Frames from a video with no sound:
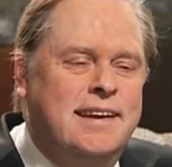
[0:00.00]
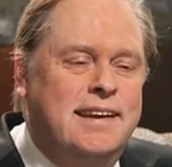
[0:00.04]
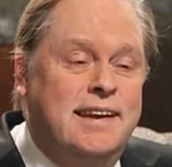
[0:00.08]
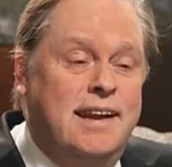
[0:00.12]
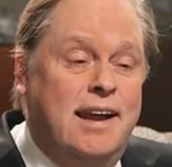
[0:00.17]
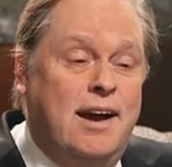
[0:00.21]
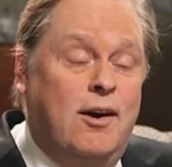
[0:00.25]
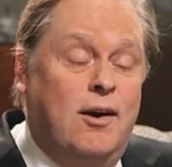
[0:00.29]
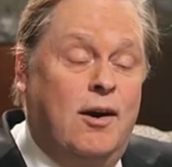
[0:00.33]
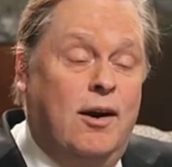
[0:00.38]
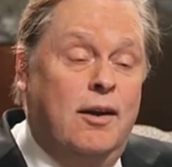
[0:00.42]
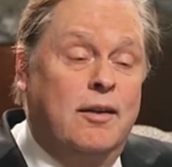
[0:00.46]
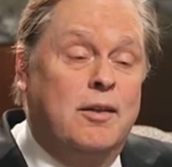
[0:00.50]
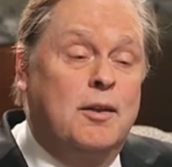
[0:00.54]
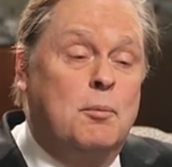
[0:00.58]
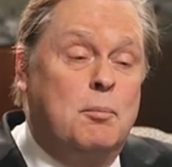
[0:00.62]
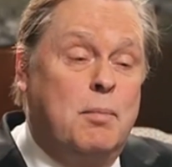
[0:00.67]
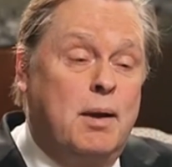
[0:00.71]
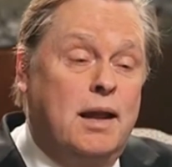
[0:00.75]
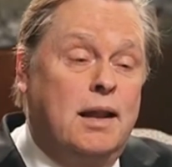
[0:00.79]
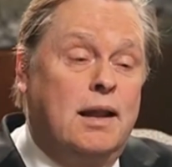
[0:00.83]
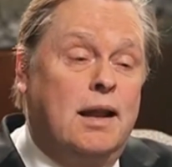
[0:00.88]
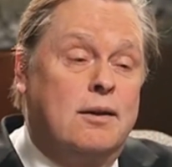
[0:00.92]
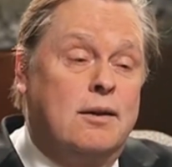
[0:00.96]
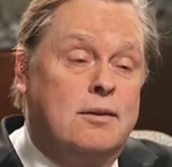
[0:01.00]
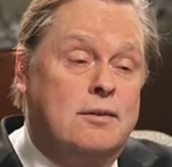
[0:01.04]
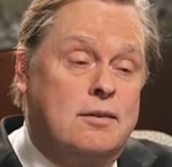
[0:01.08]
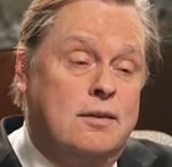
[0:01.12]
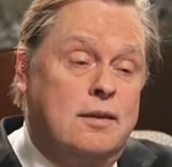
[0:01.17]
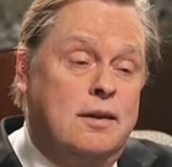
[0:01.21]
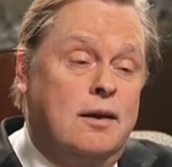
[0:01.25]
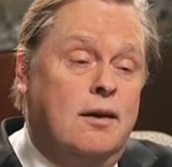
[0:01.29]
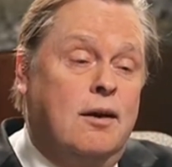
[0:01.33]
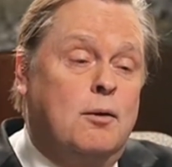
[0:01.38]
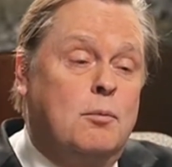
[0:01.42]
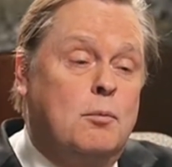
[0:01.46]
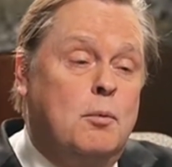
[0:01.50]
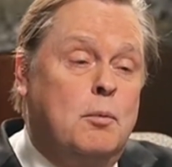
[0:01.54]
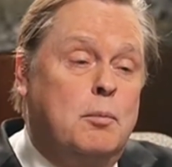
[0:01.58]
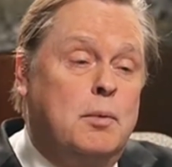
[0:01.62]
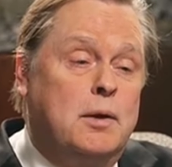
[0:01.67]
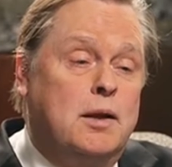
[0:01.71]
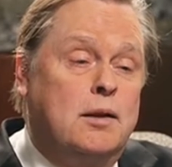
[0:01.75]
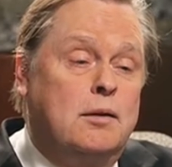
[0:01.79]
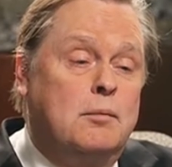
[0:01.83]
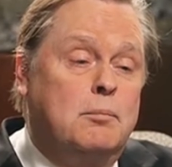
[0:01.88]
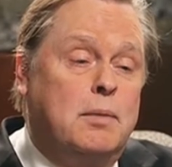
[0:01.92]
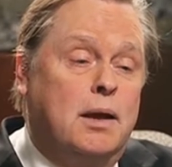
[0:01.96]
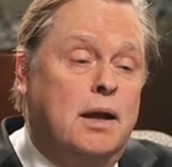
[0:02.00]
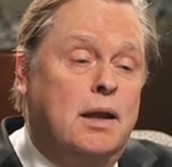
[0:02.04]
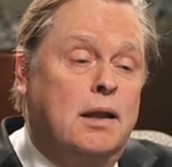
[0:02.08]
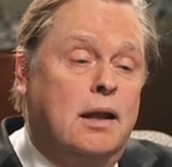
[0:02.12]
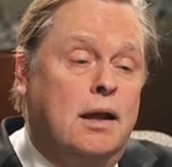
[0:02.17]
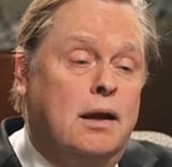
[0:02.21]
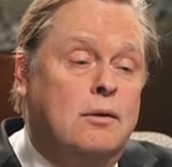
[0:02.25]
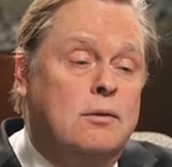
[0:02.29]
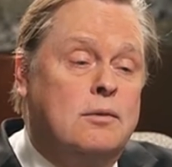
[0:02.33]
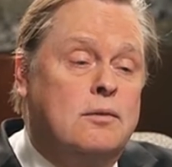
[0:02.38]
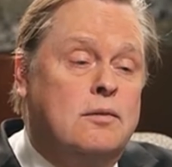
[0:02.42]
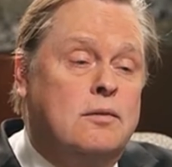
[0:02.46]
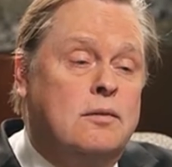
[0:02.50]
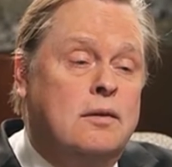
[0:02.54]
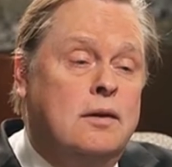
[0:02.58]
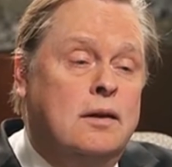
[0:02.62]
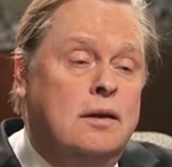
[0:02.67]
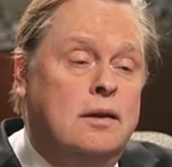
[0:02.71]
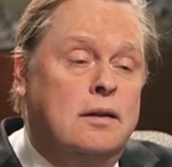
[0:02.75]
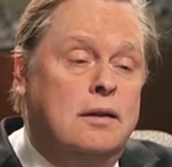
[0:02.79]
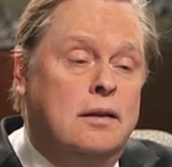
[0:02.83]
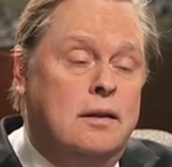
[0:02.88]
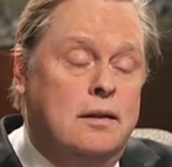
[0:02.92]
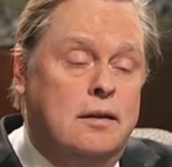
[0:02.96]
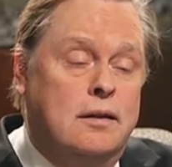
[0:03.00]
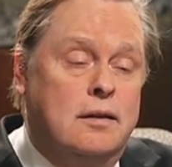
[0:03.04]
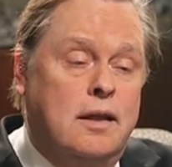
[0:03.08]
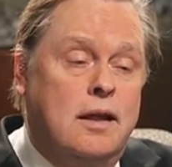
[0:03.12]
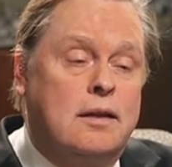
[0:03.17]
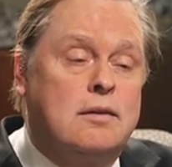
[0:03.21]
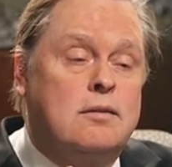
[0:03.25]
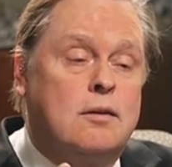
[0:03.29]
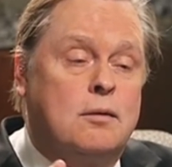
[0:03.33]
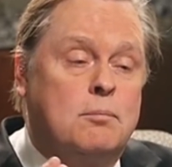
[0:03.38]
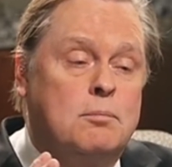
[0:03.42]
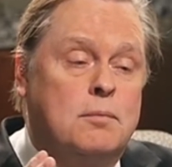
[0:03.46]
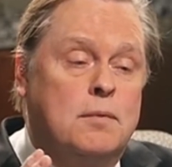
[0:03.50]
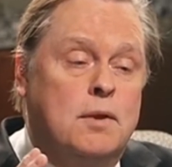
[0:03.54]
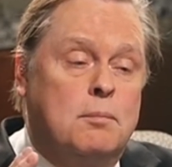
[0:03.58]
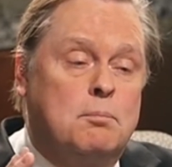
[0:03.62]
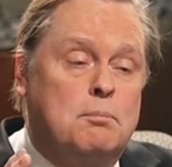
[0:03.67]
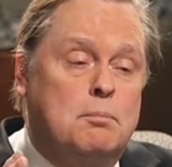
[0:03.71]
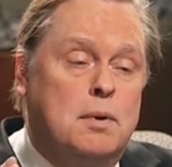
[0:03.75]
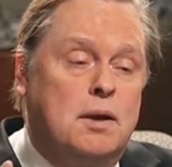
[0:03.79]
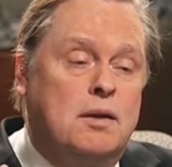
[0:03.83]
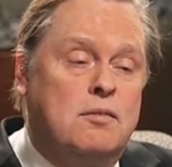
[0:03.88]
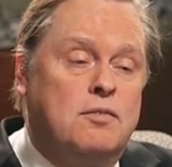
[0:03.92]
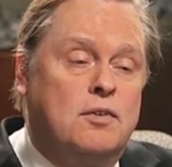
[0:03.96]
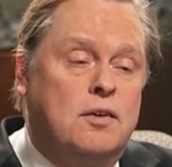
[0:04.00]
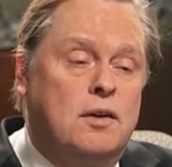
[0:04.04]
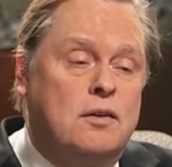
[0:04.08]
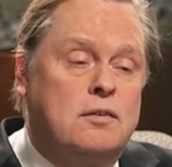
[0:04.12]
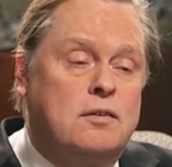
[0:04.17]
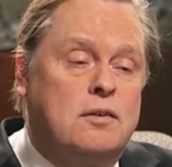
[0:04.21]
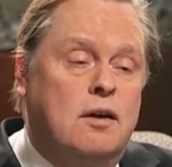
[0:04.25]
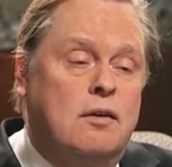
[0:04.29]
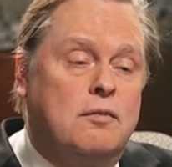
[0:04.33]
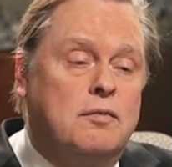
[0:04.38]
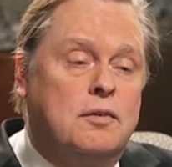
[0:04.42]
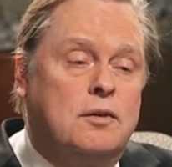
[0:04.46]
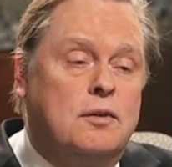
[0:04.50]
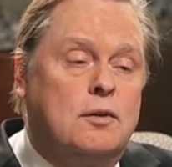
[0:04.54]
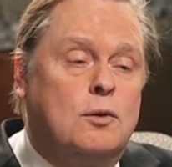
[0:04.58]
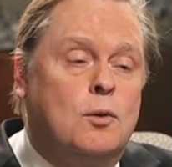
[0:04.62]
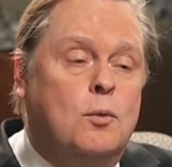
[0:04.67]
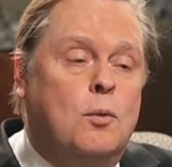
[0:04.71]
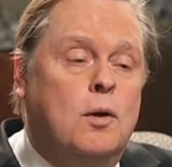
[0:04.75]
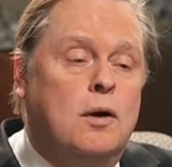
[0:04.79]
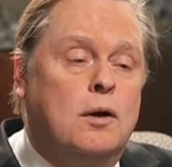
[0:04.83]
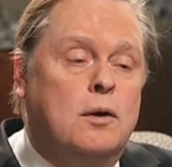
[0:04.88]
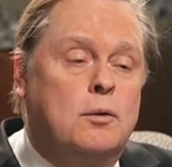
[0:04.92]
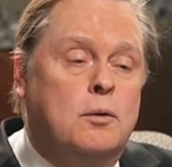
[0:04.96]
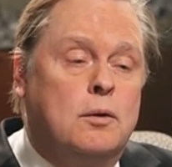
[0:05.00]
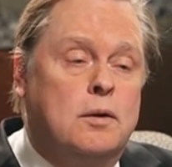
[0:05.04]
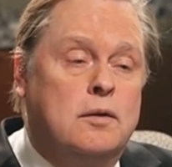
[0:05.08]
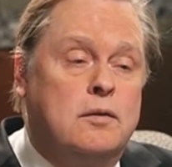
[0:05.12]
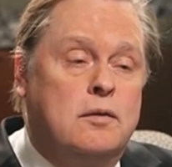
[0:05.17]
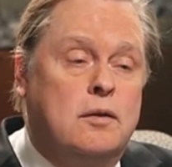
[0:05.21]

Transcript: Now, on the bailouts, the automobile bailouts, that's the big philosophical quandary.